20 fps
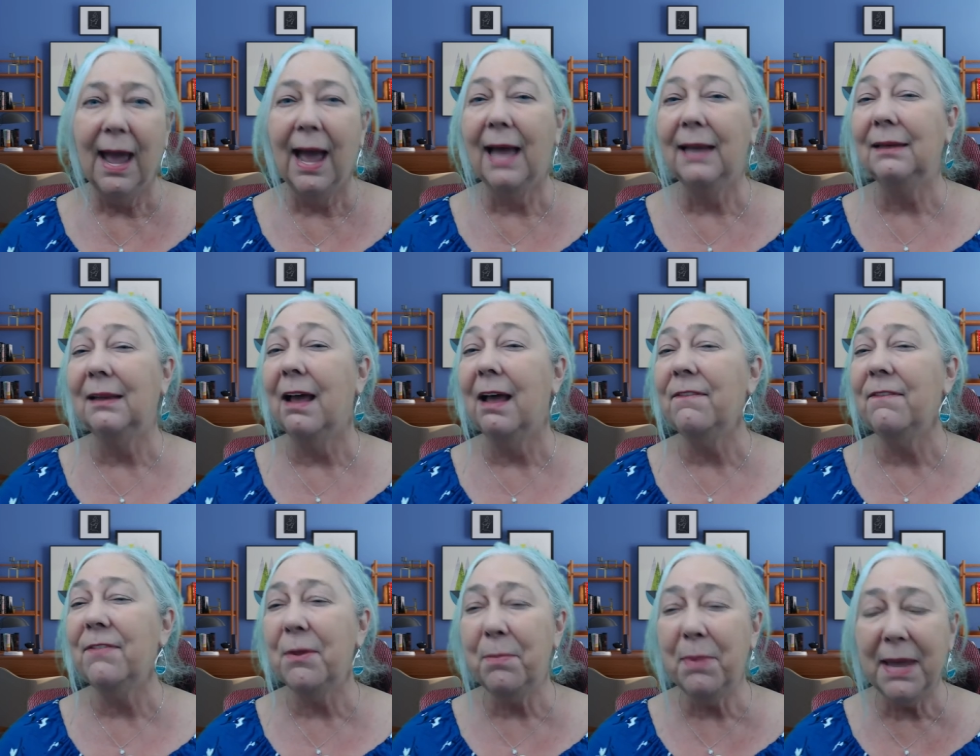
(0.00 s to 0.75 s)
I
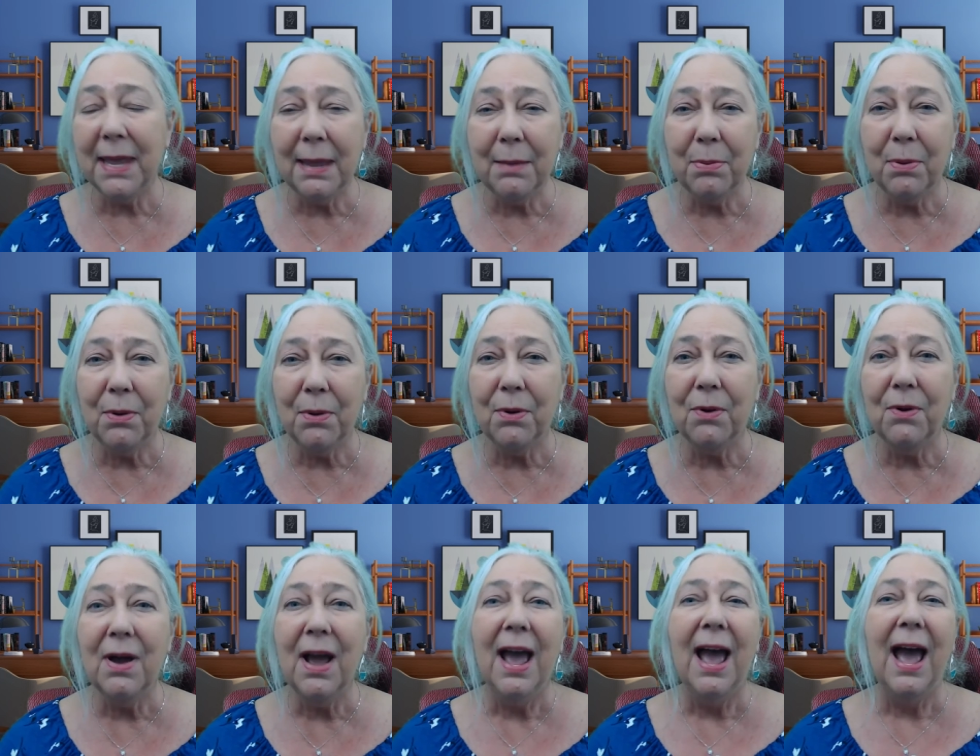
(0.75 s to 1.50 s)
love the
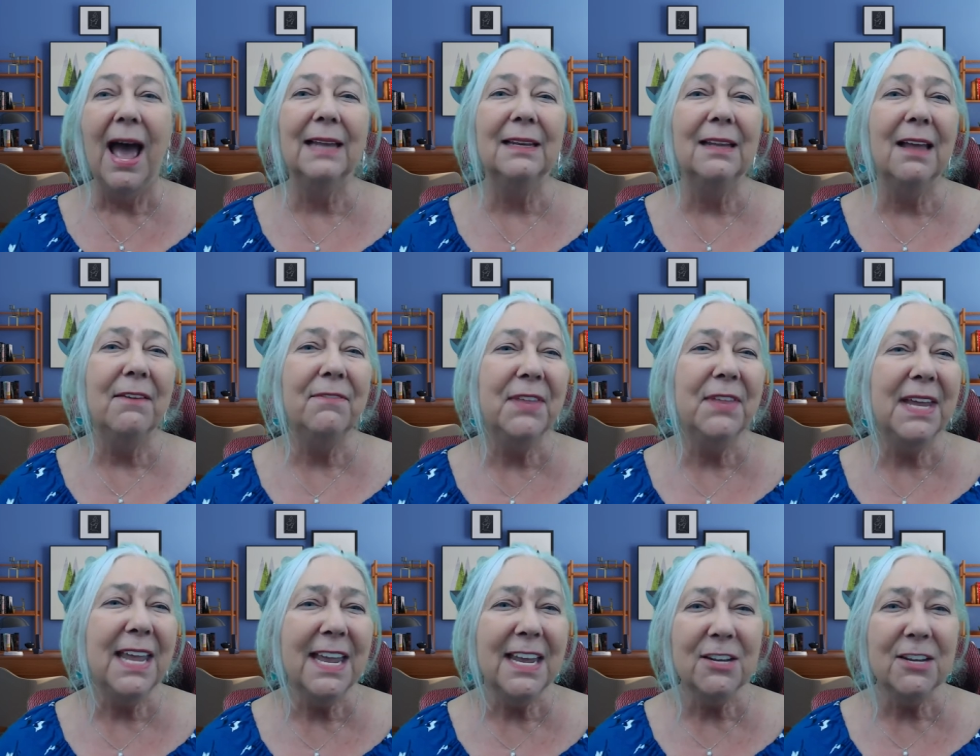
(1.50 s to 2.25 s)
people. I love the
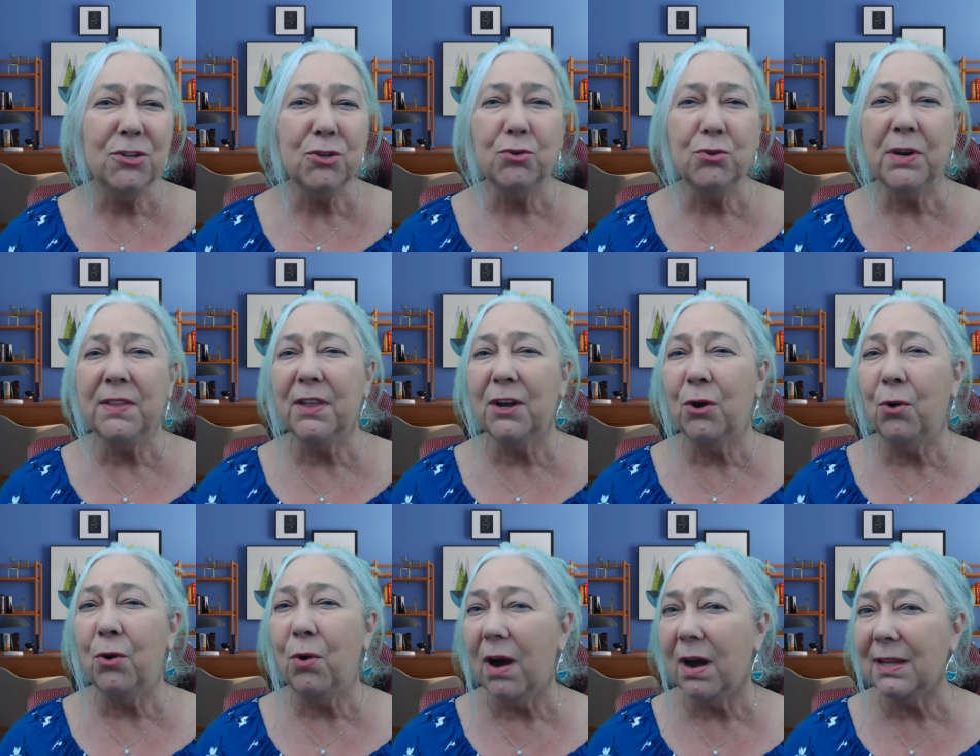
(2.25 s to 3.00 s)
history, the
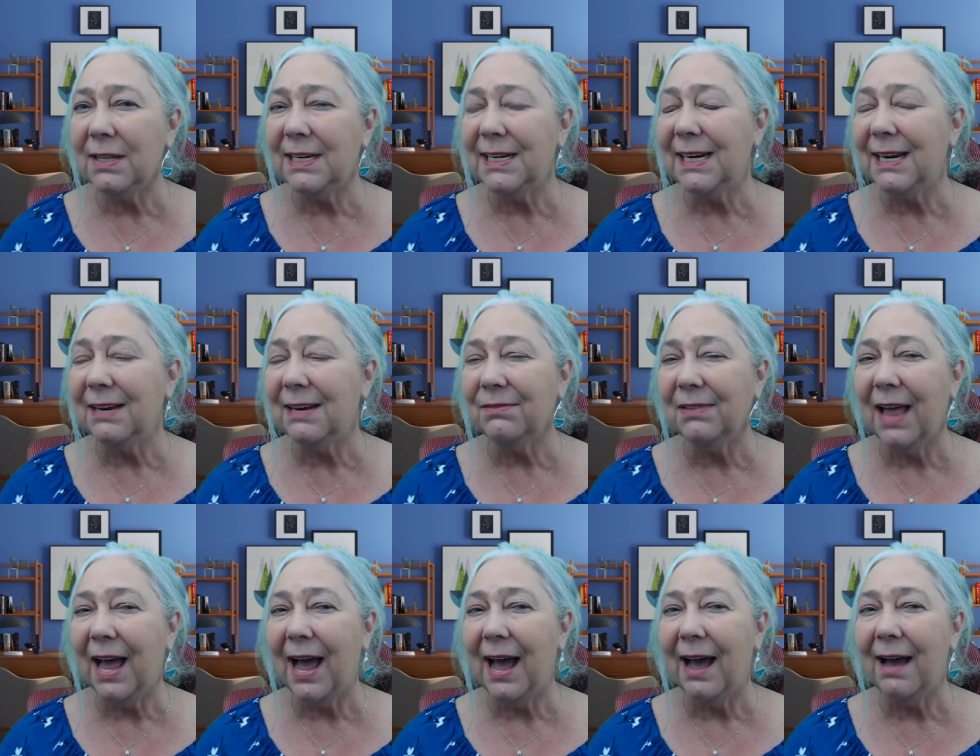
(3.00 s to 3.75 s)
quality of
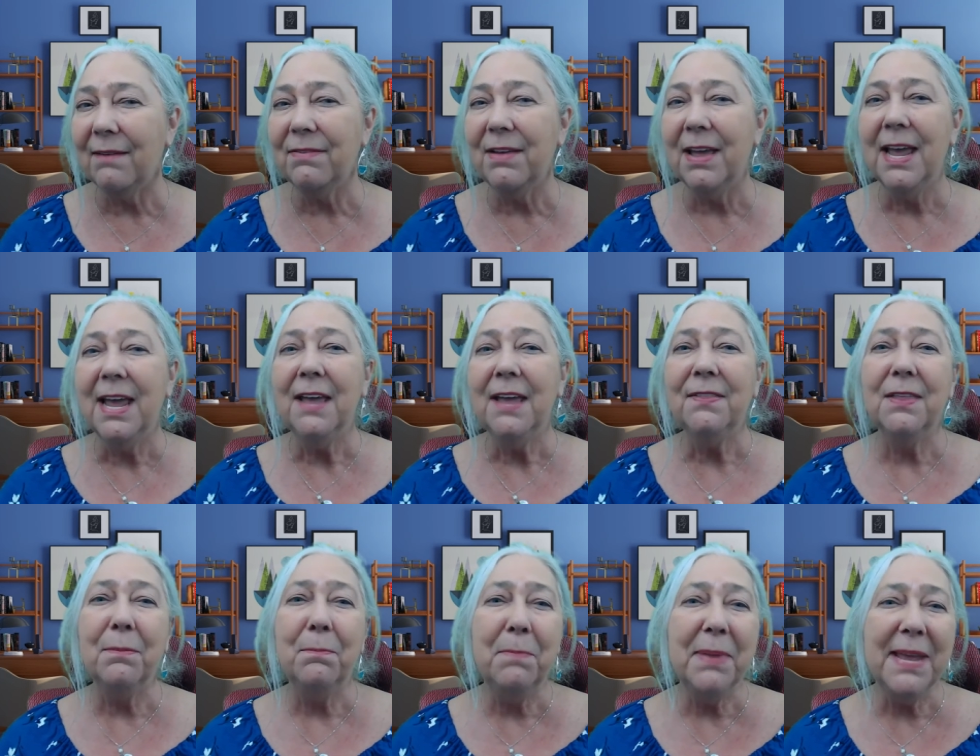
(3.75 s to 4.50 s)
life,
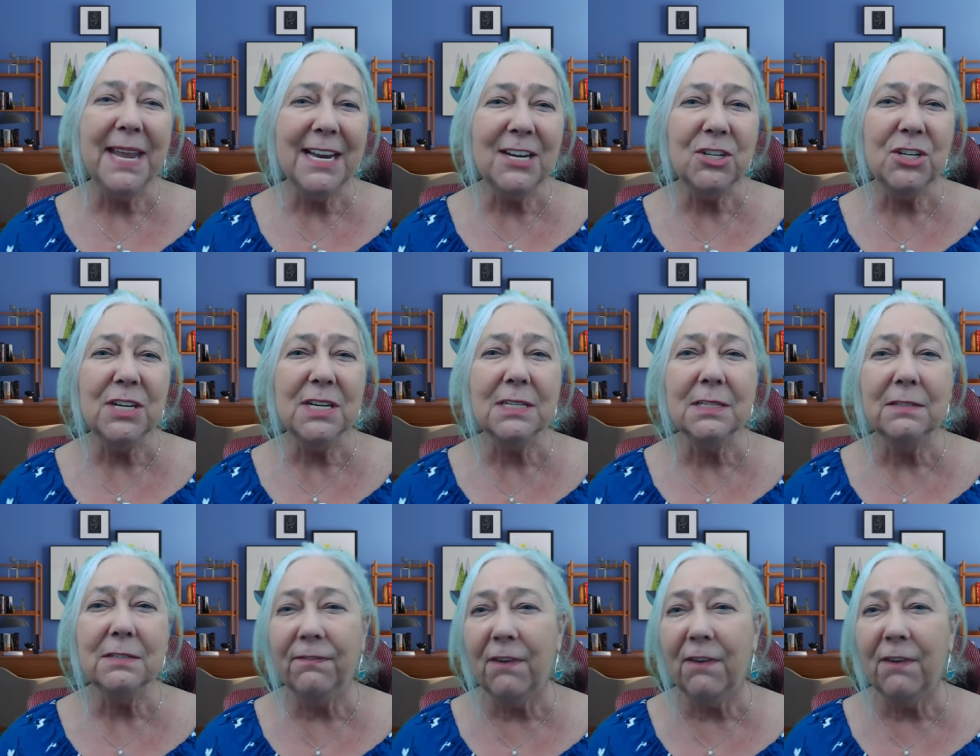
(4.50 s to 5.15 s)
the beaches,